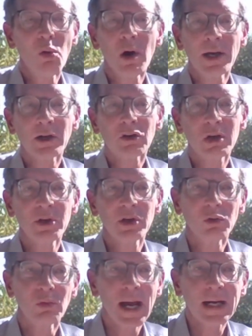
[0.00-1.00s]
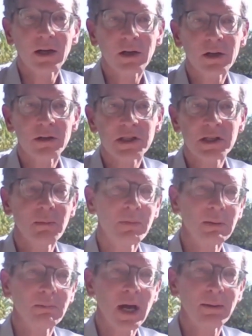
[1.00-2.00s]
want a criminal record,
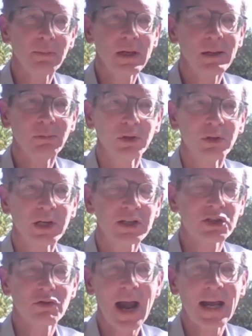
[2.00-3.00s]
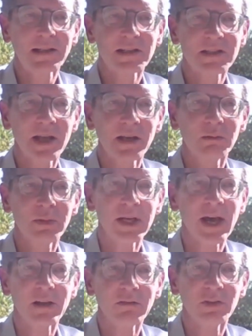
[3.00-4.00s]
somebody might be able to extract a settlement
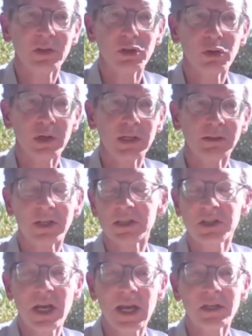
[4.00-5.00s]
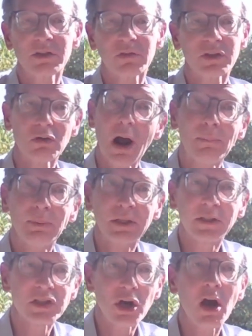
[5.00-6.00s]
out of you in exchange for dropping
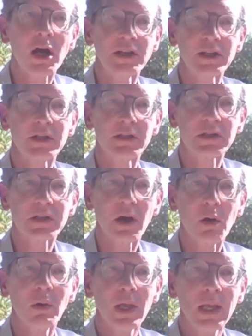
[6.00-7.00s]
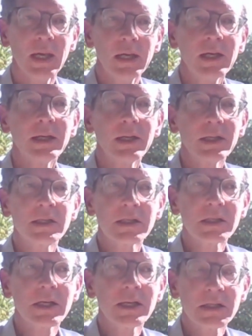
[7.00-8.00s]
the charges. So
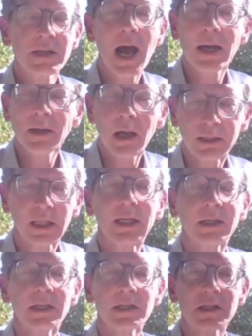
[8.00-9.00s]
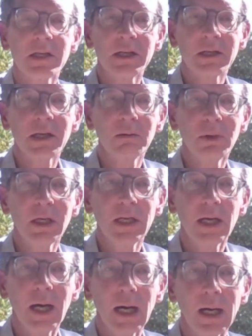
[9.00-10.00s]
it's not nothing. It can
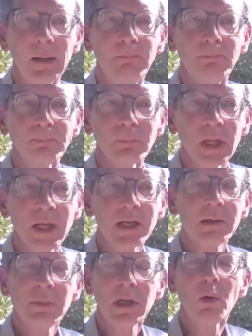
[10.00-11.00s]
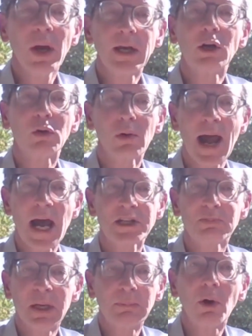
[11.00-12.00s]
be a way to
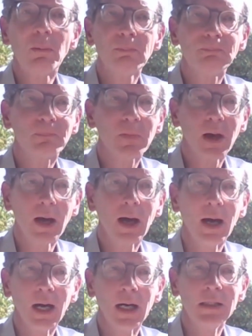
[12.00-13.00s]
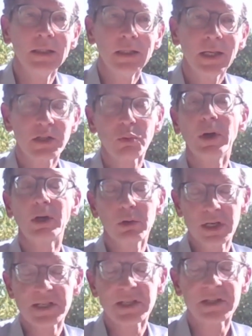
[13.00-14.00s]
harass people. That's one
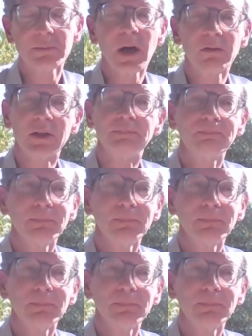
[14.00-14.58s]
criticism of it.